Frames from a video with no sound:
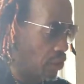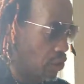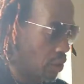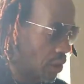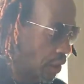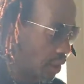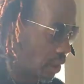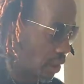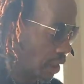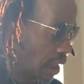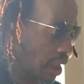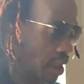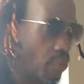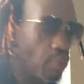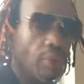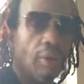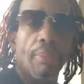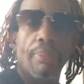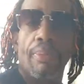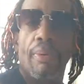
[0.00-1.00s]
to
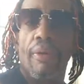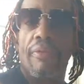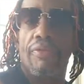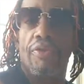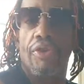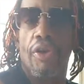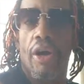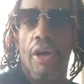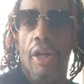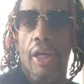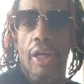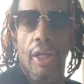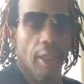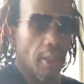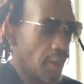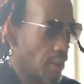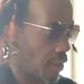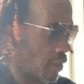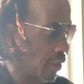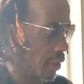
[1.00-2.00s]
discuss what the birth chart
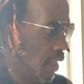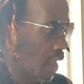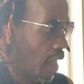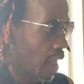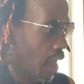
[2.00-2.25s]
is